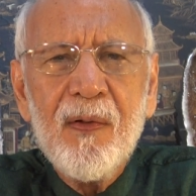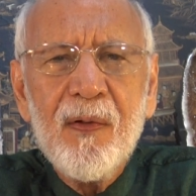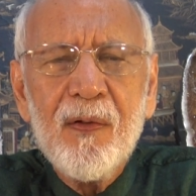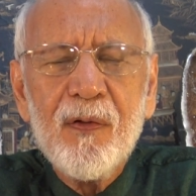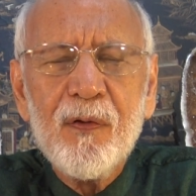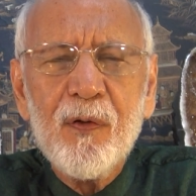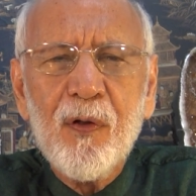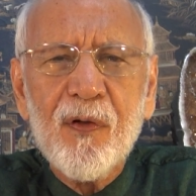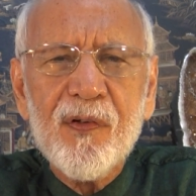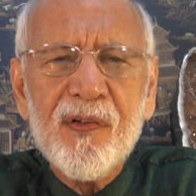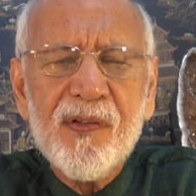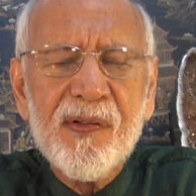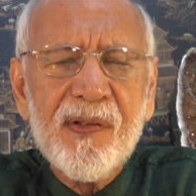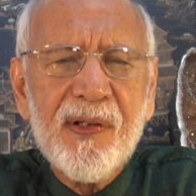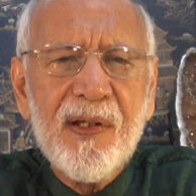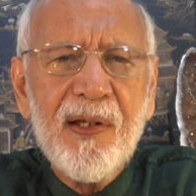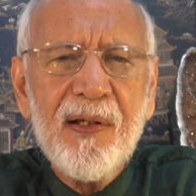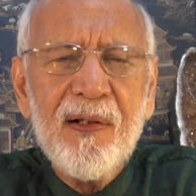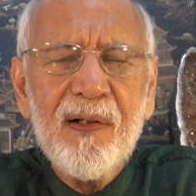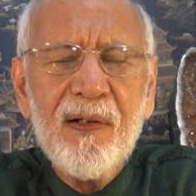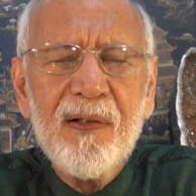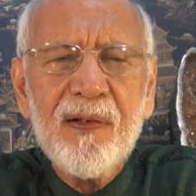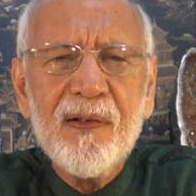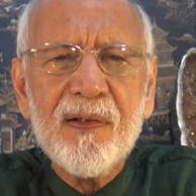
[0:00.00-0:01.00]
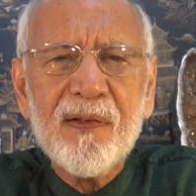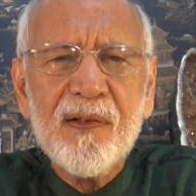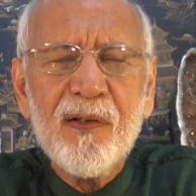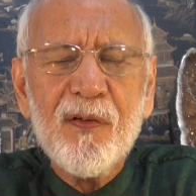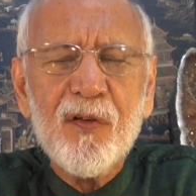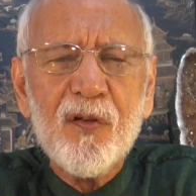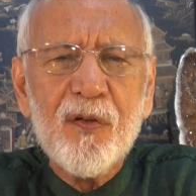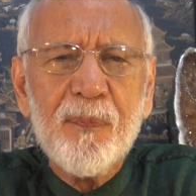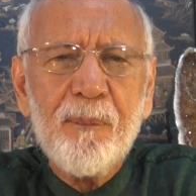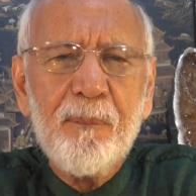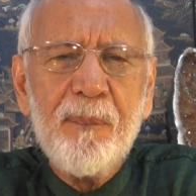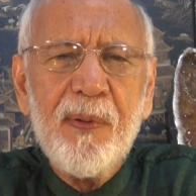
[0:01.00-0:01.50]
your skills in
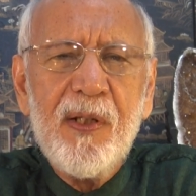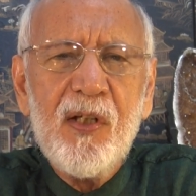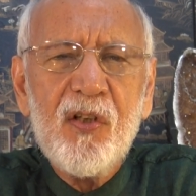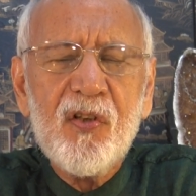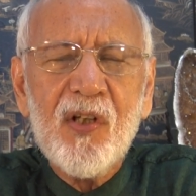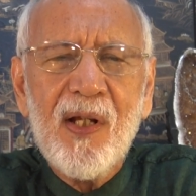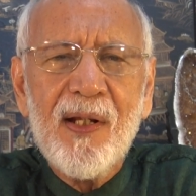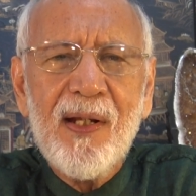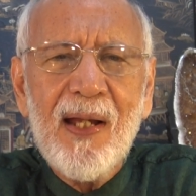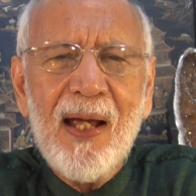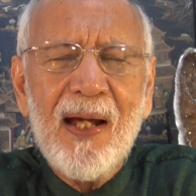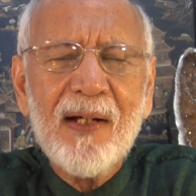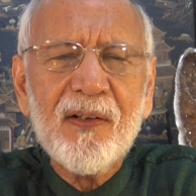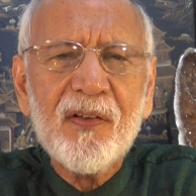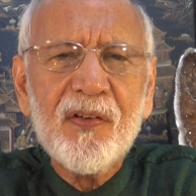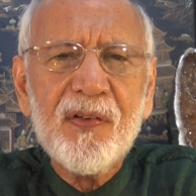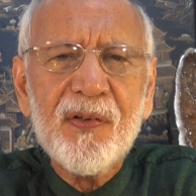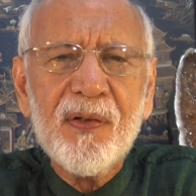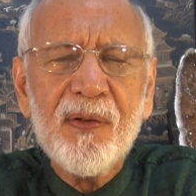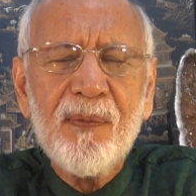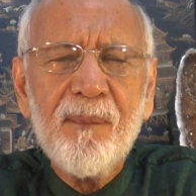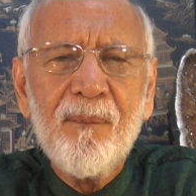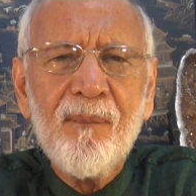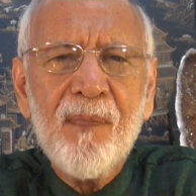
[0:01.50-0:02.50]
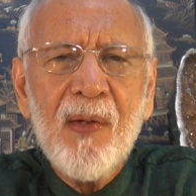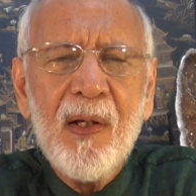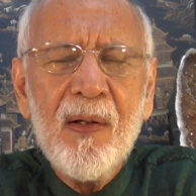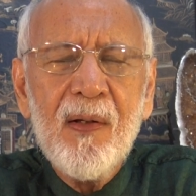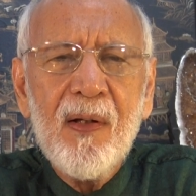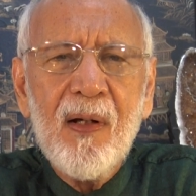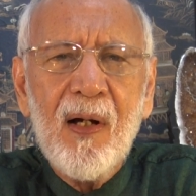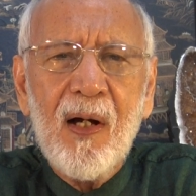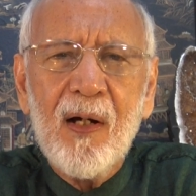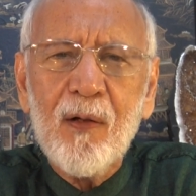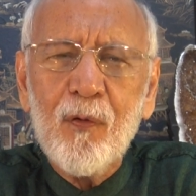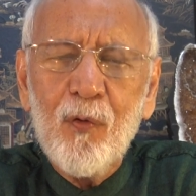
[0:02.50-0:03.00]
speech and action
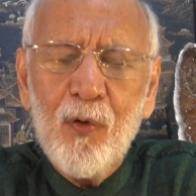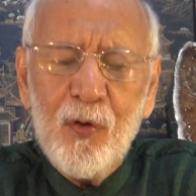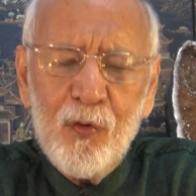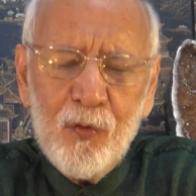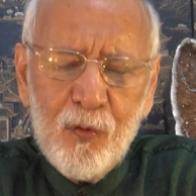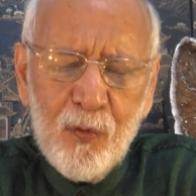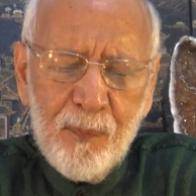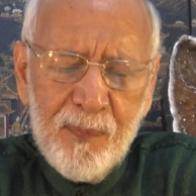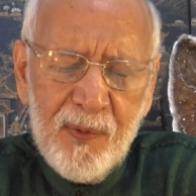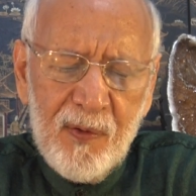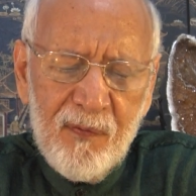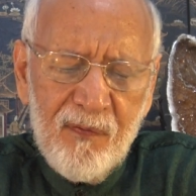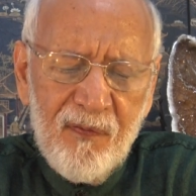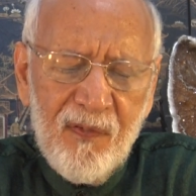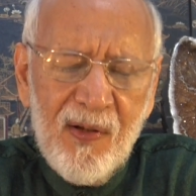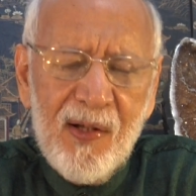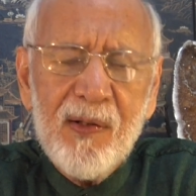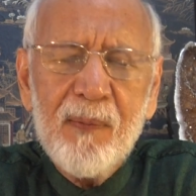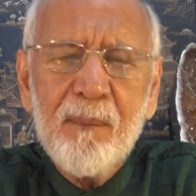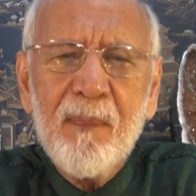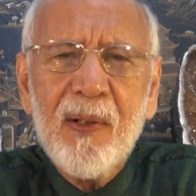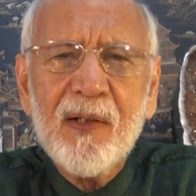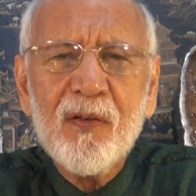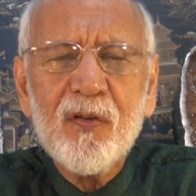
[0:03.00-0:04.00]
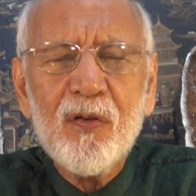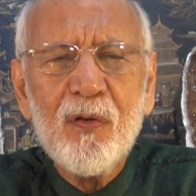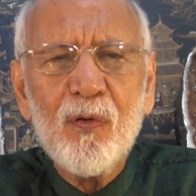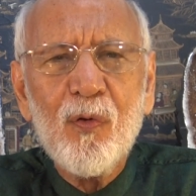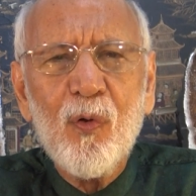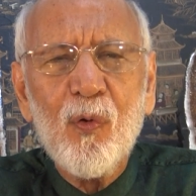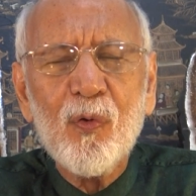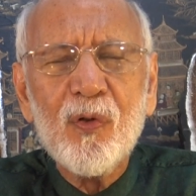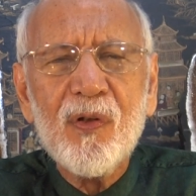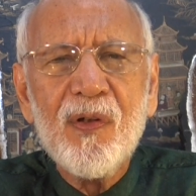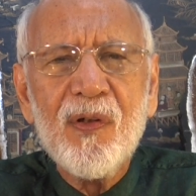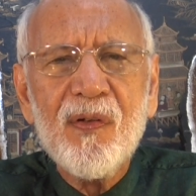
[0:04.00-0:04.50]
are going to be very much
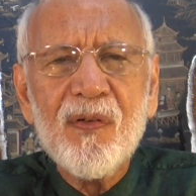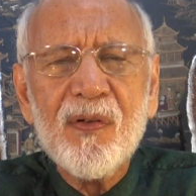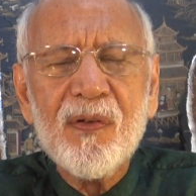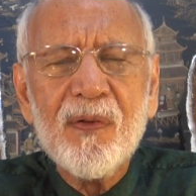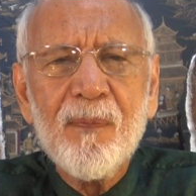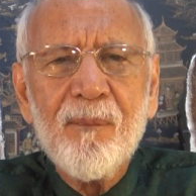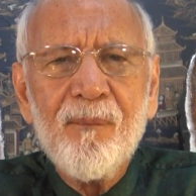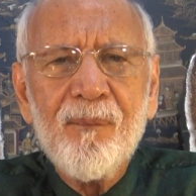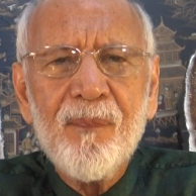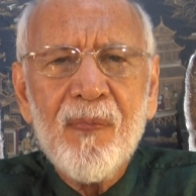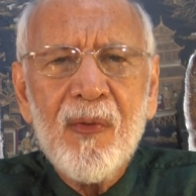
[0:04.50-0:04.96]
noticed.